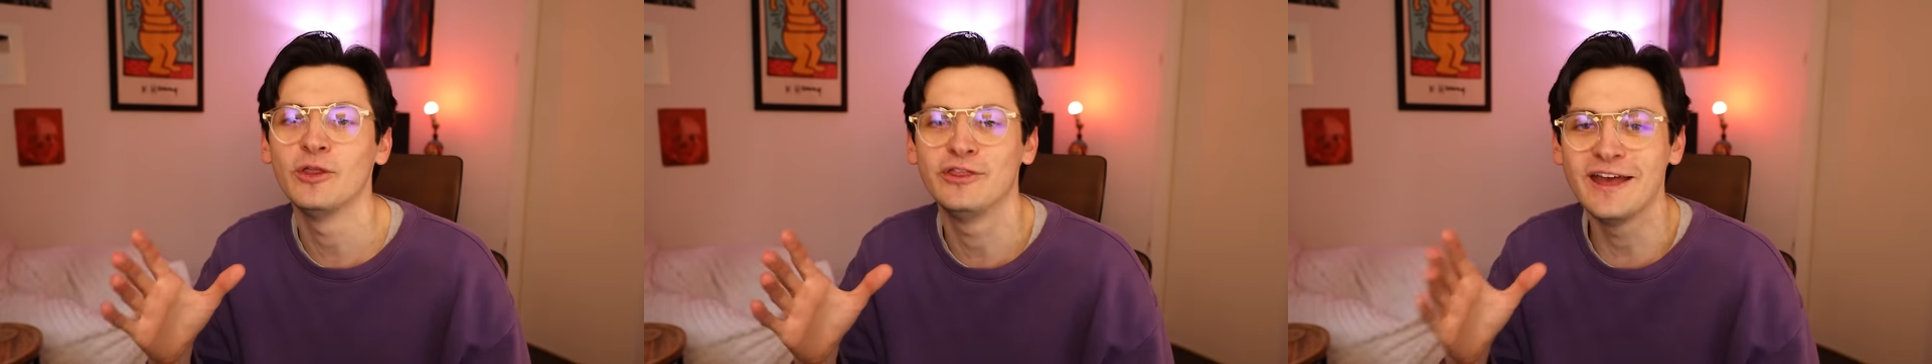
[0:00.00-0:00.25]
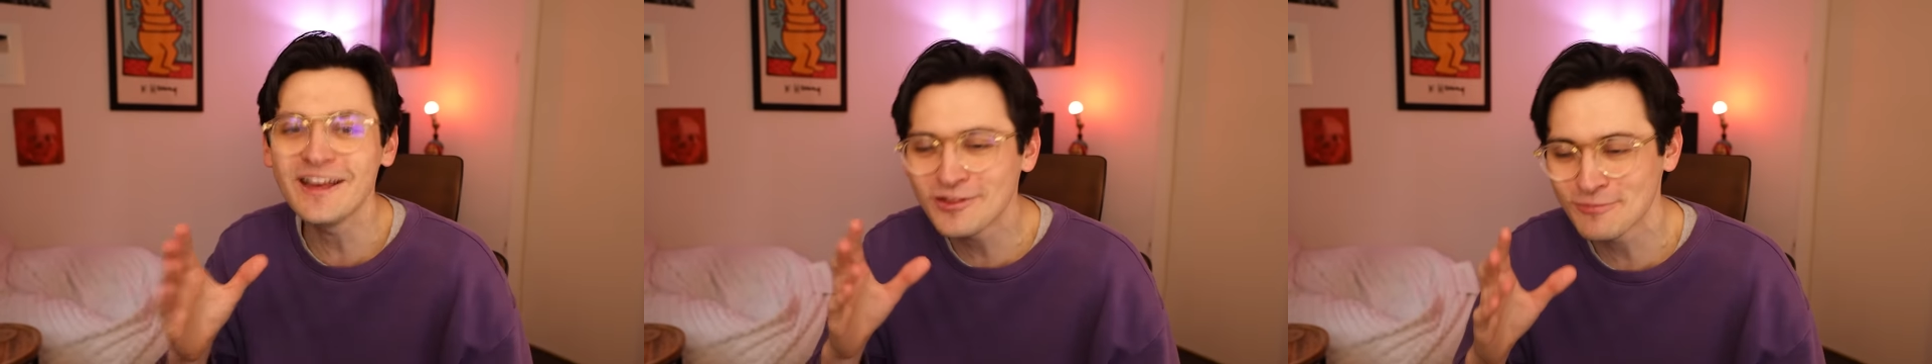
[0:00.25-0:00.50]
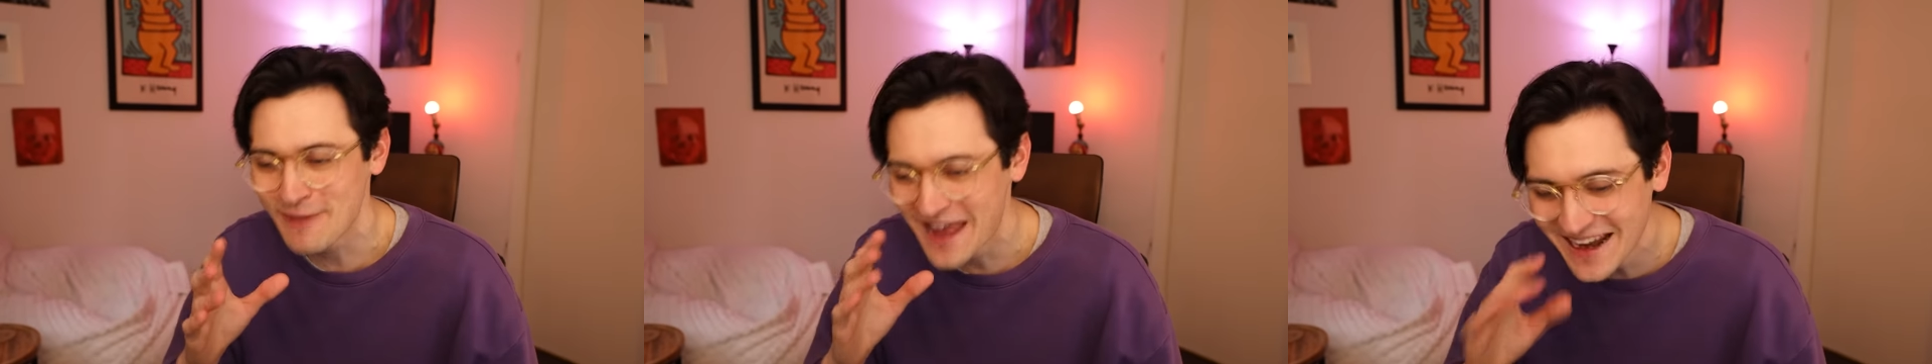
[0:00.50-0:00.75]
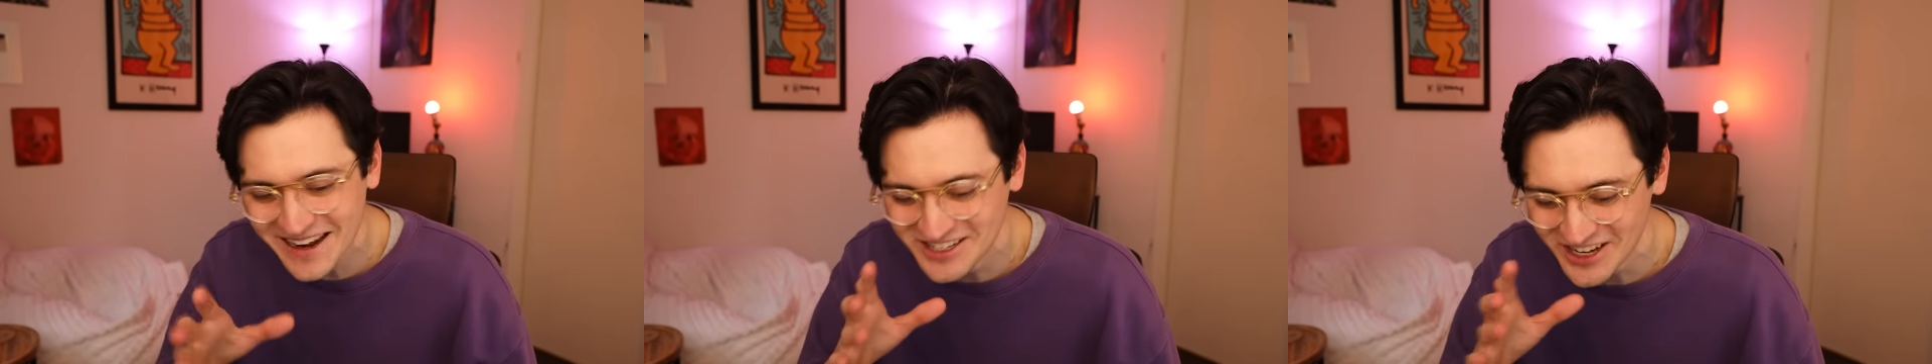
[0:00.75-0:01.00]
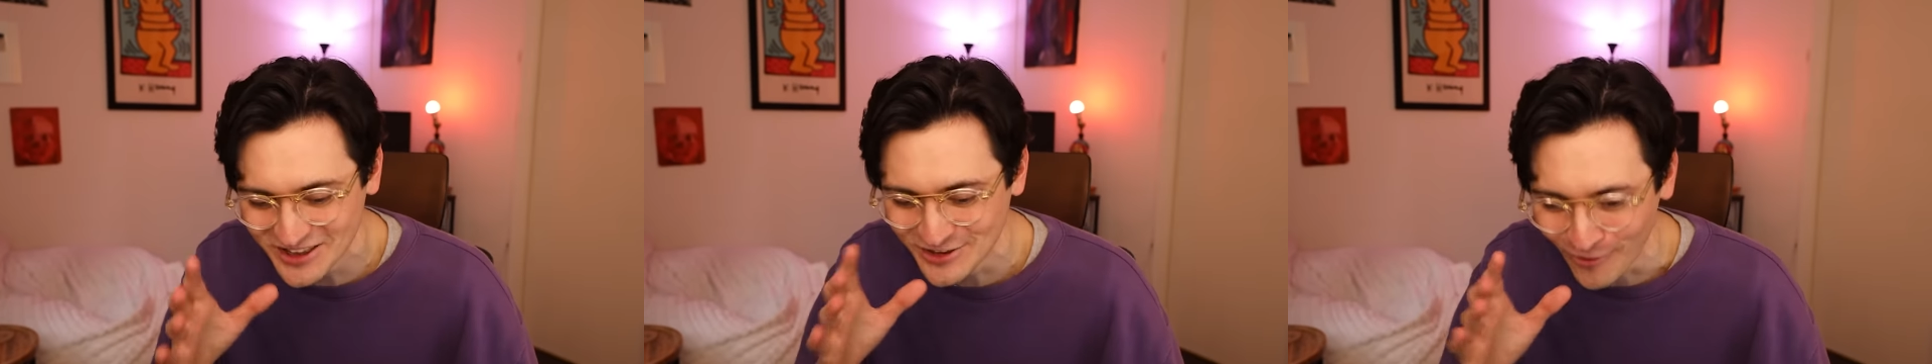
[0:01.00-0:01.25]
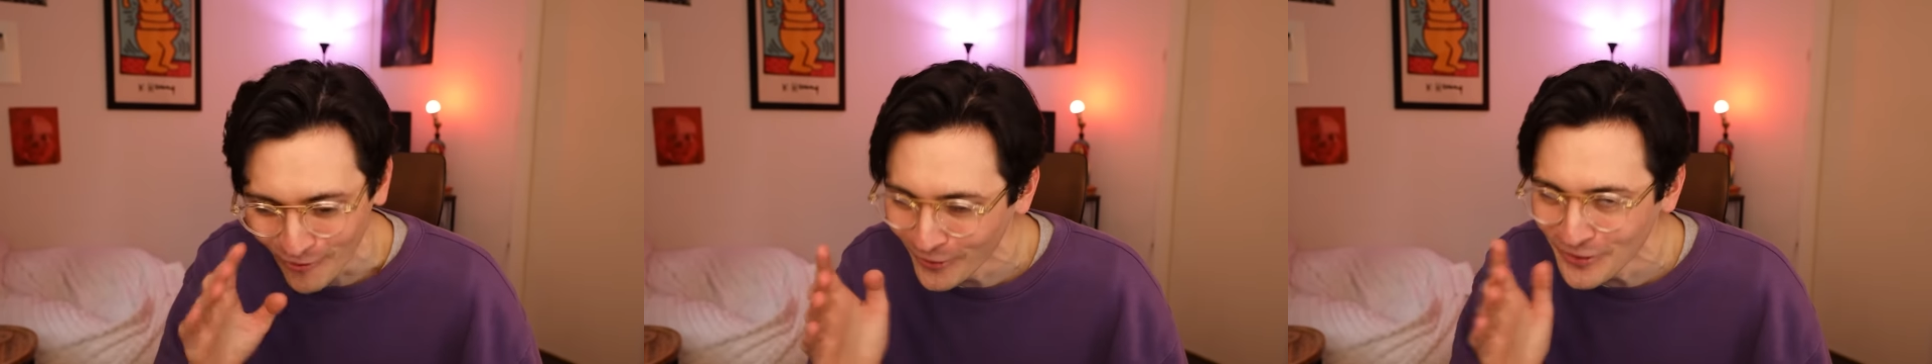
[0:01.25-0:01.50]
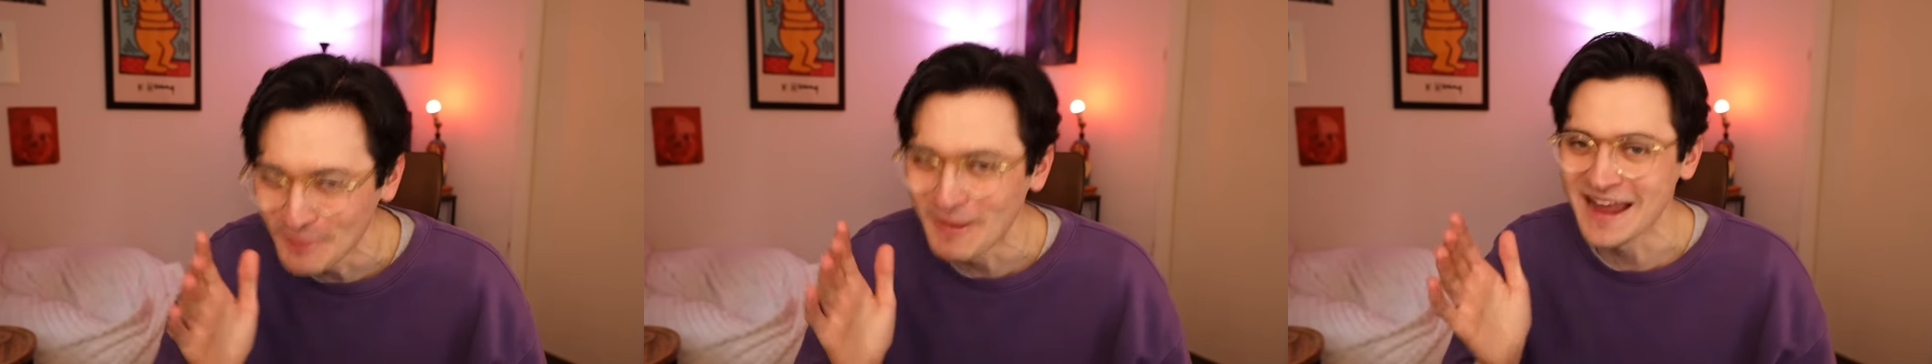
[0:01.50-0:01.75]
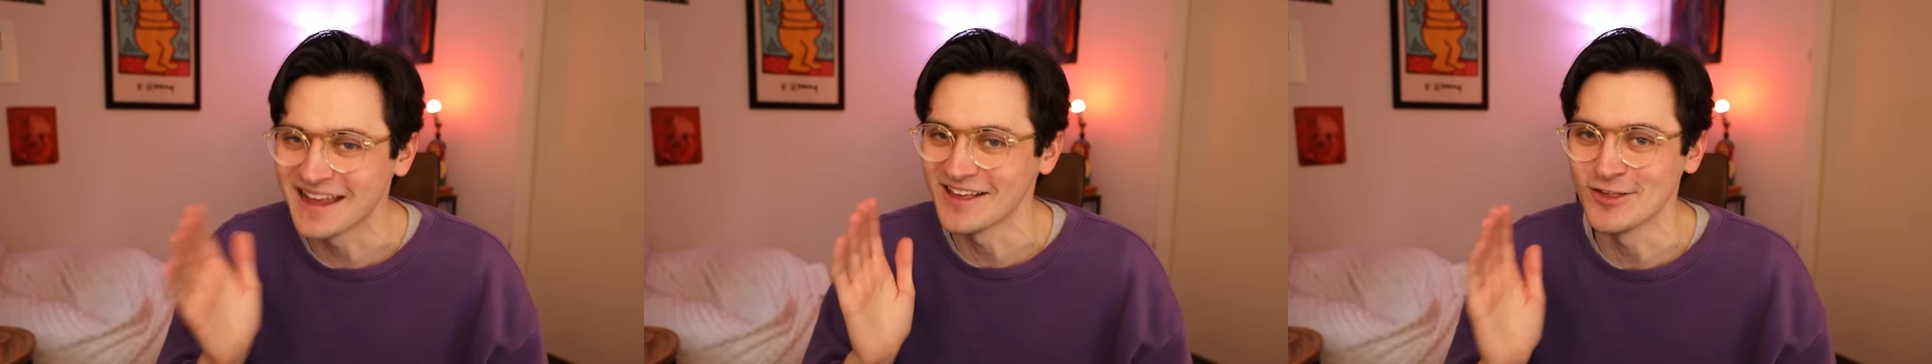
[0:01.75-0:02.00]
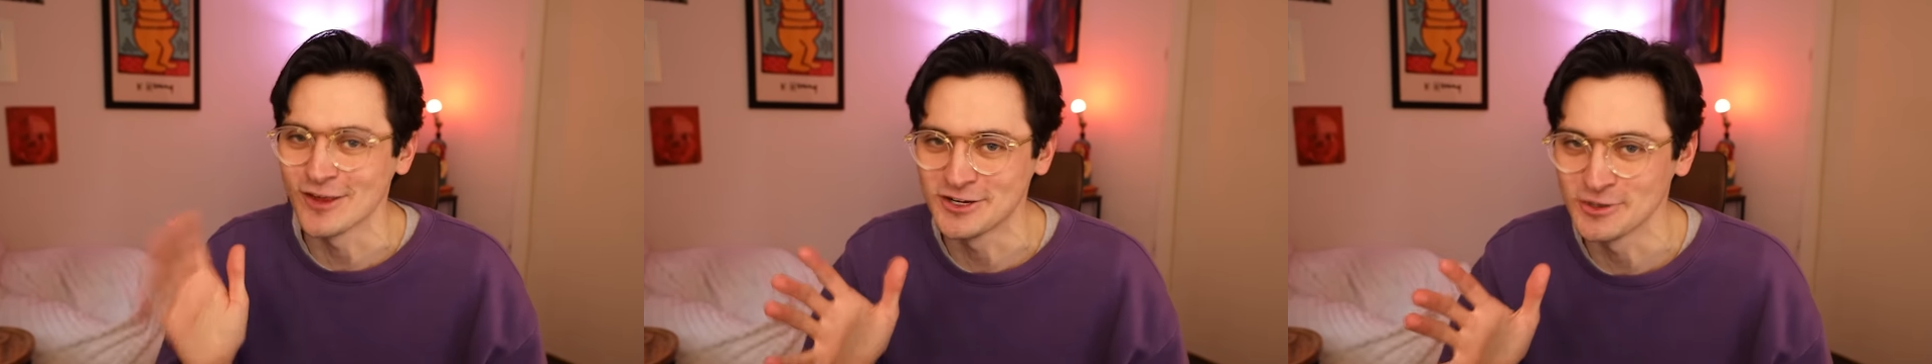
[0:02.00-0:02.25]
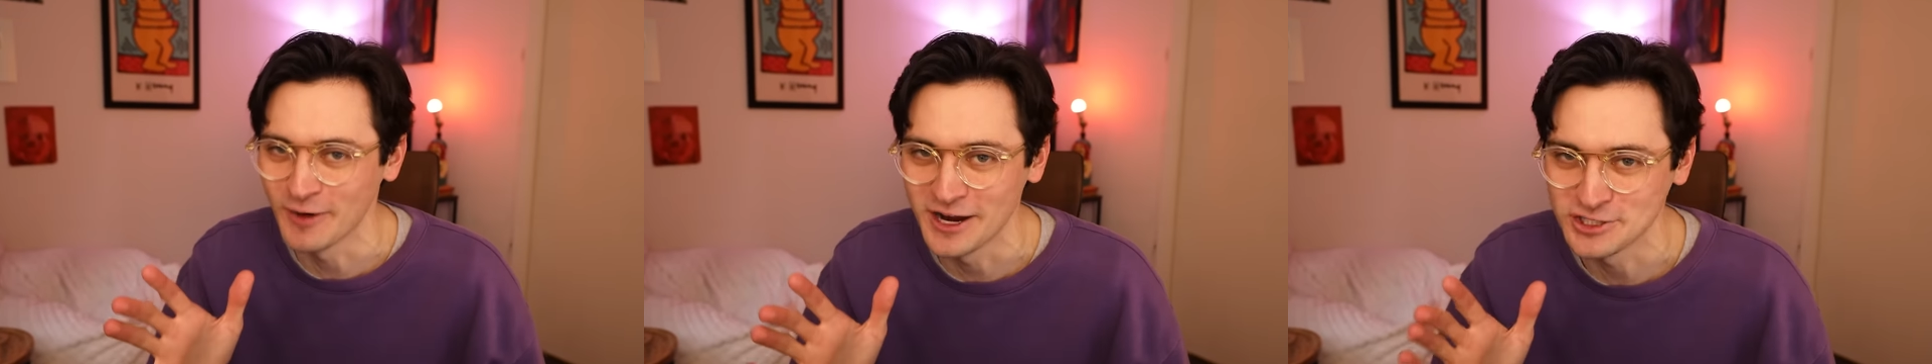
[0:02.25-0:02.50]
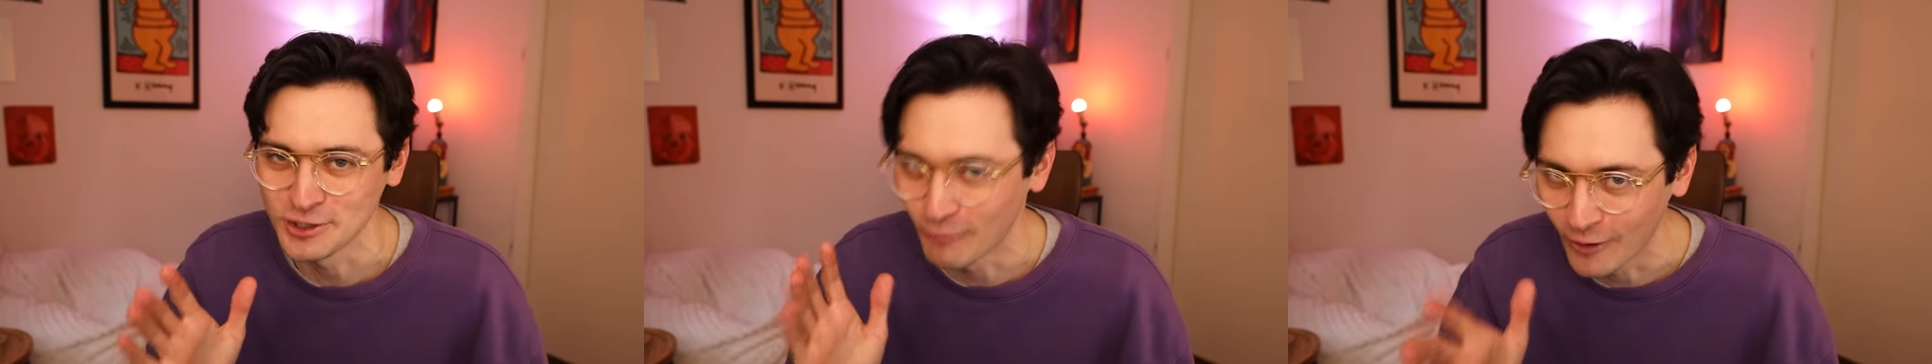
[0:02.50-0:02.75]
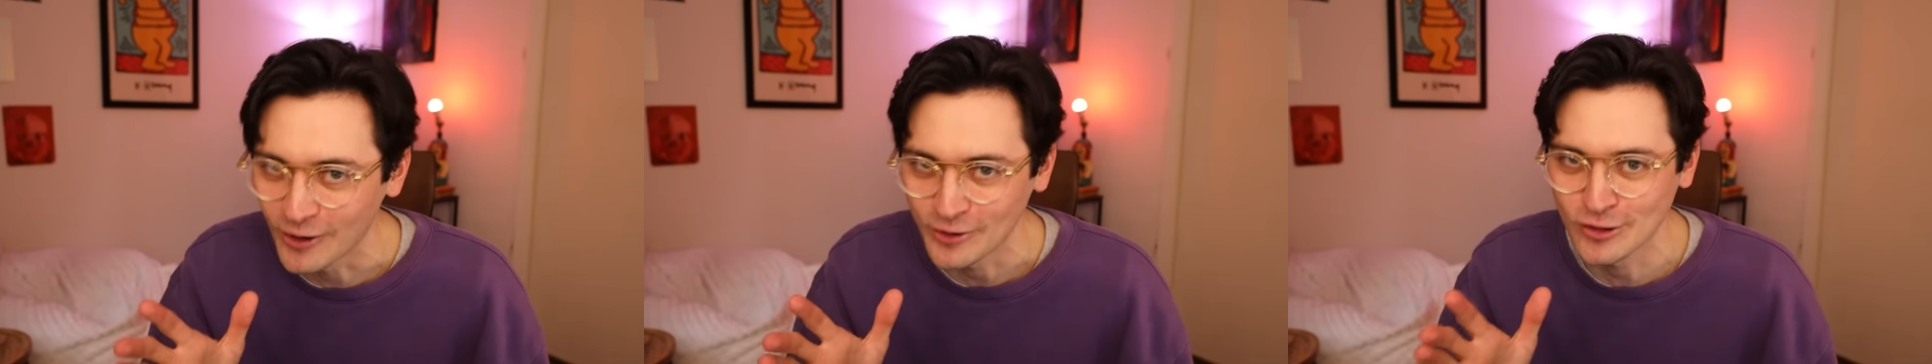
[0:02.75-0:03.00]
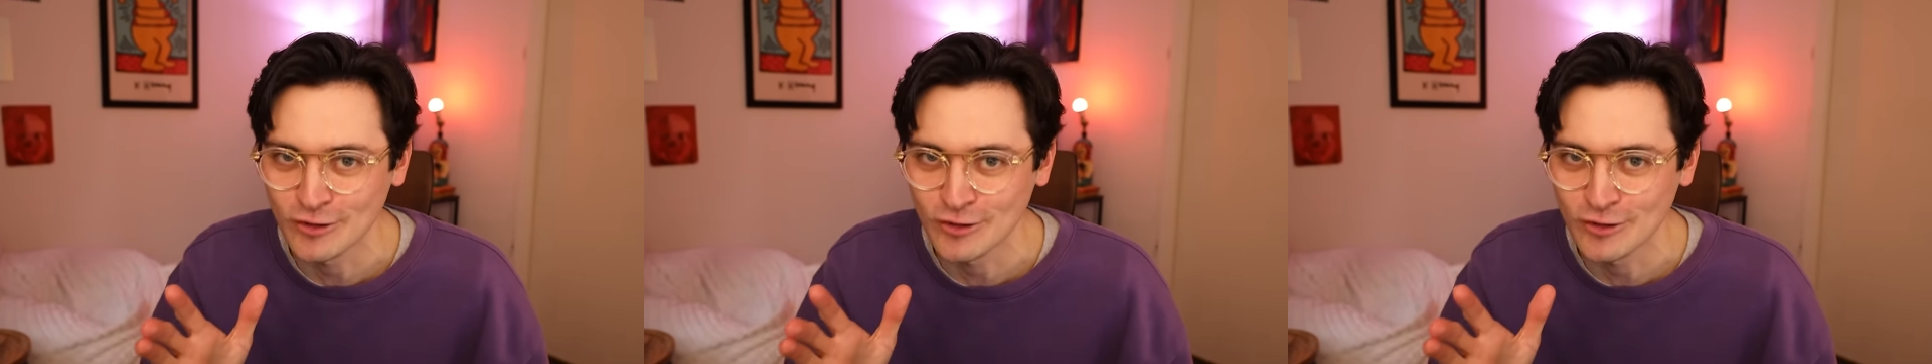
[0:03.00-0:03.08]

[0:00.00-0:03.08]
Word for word: this manages to only make his situation worse.